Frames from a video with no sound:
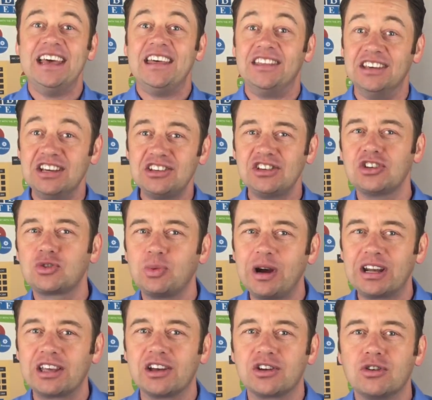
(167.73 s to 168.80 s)
The easiest
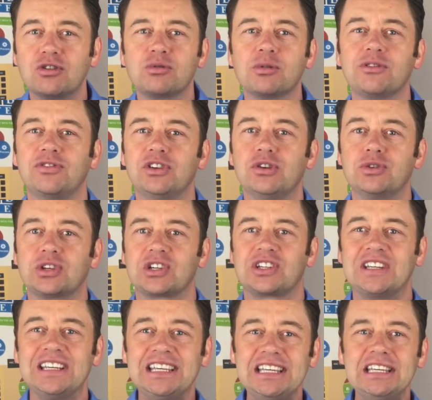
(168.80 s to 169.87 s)
way to get Google reviews is
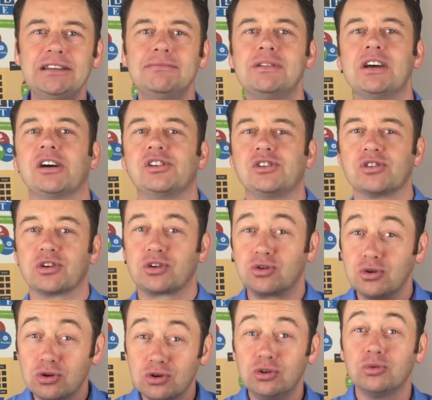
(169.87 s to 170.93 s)
to email your
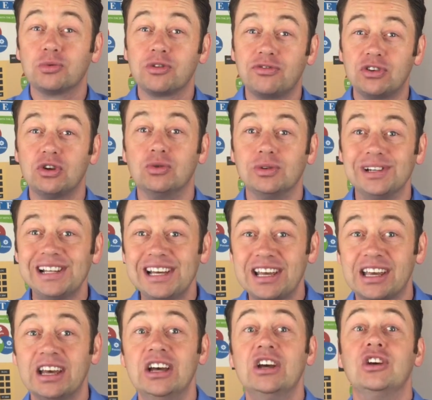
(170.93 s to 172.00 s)
Google review
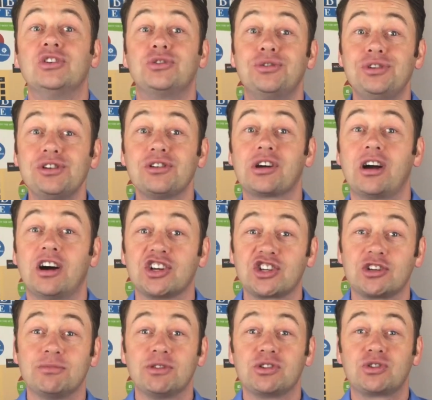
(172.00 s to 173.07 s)
link to your
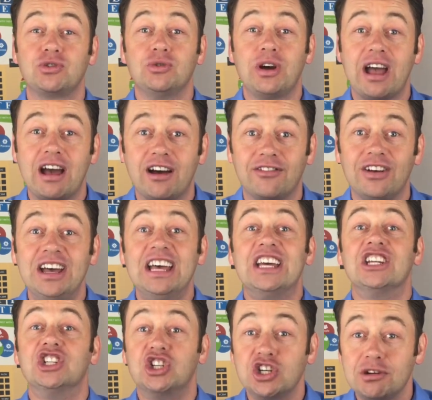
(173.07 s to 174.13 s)
customers who have
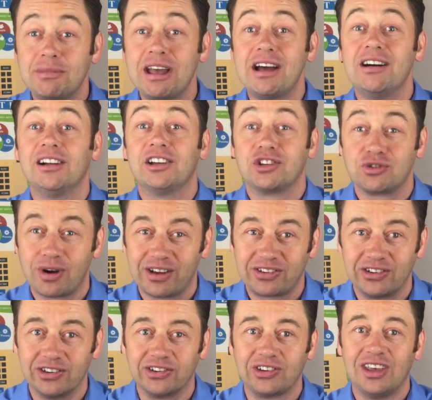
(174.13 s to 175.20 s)
Gmail
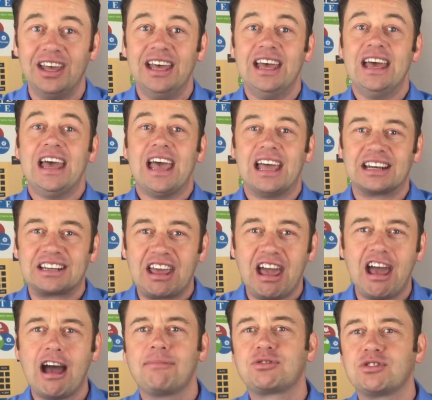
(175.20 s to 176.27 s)
addresses and
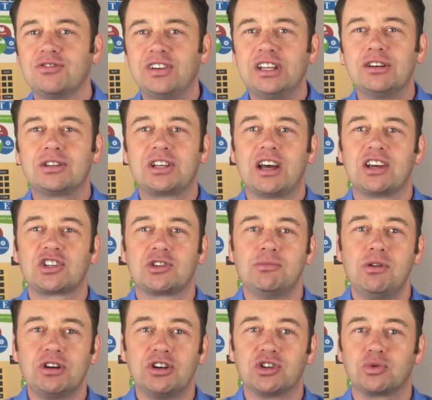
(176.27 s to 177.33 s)
capture video
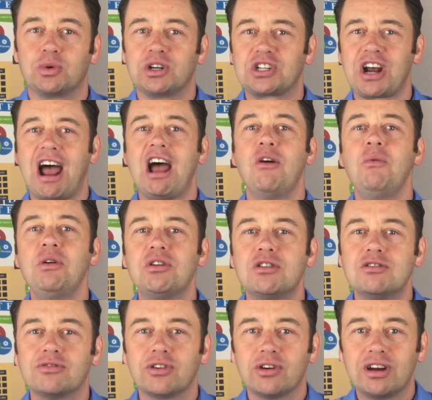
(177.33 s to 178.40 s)
testimonials, which I went
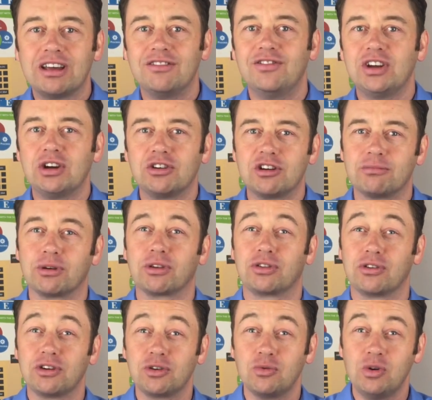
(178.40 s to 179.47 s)
over in video number
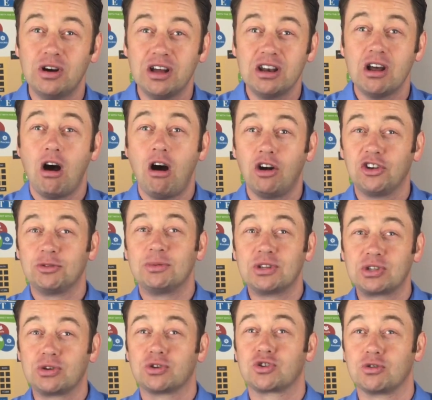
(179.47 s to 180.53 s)
31, Ultimate
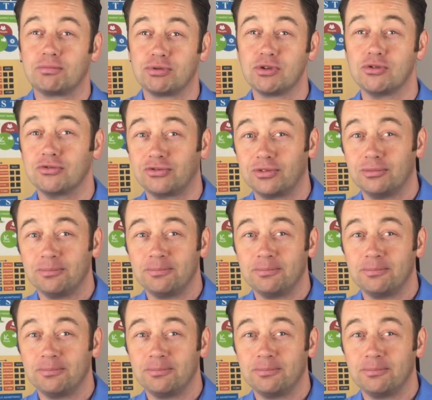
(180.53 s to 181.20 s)
Social Proof.